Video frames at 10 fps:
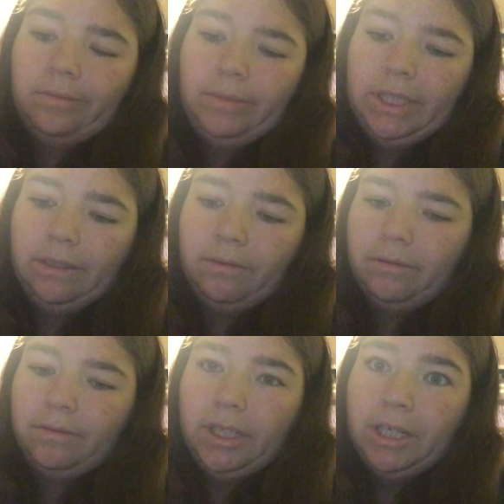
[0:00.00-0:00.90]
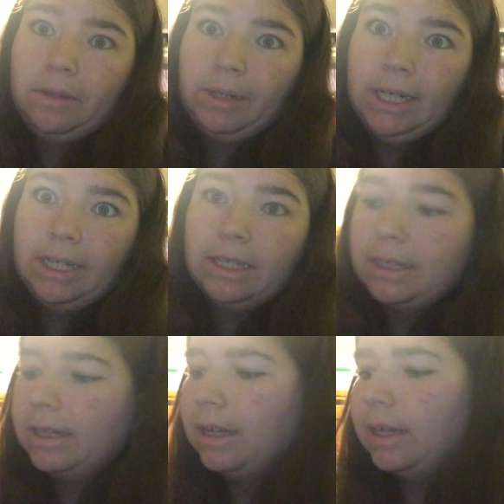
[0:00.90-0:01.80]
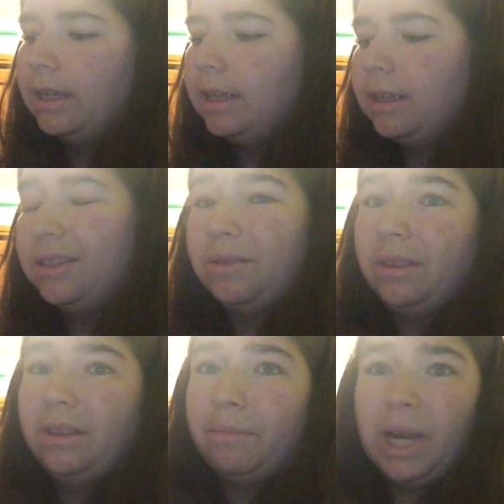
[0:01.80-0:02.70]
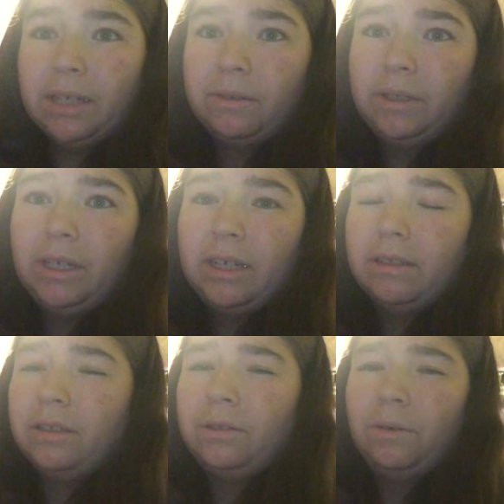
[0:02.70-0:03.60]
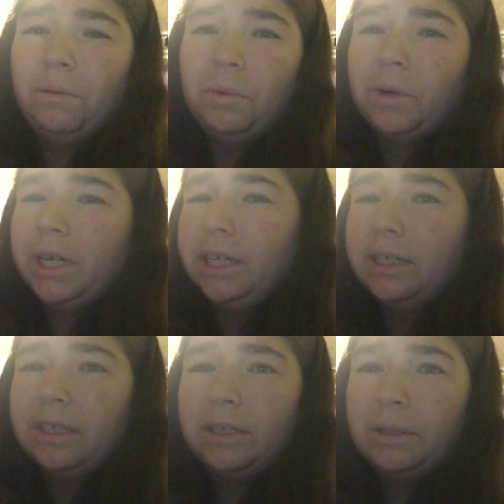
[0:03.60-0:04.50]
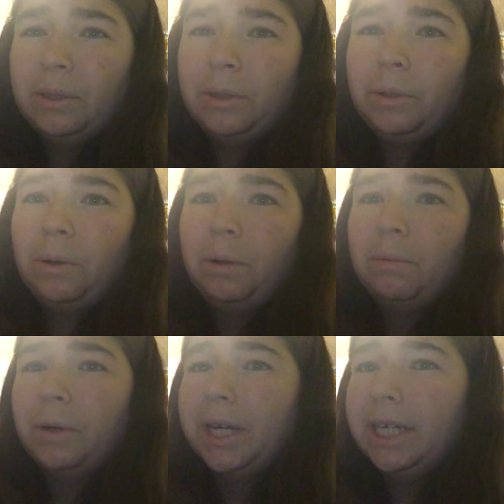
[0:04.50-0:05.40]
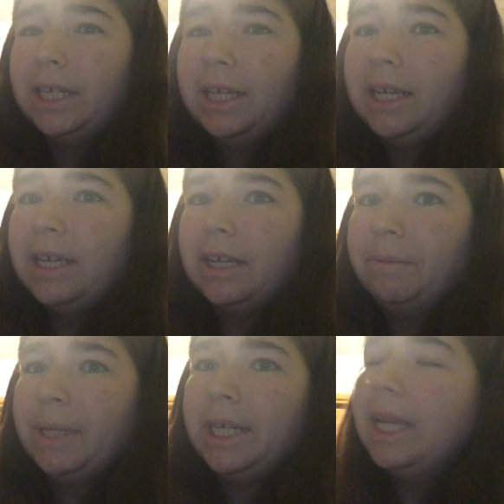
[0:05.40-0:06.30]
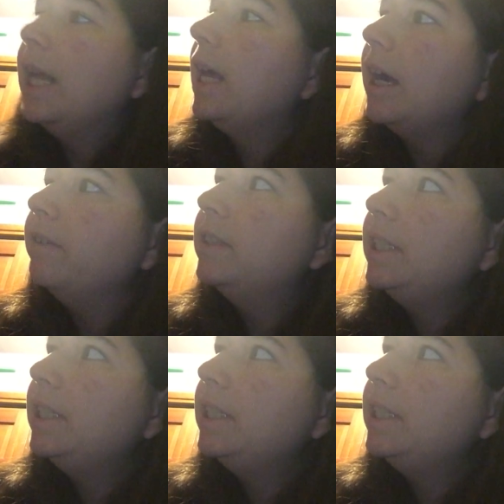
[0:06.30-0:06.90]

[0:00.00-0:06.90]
I mean, it is what it is. So the backstory, so boring. So boring. I'm like, I've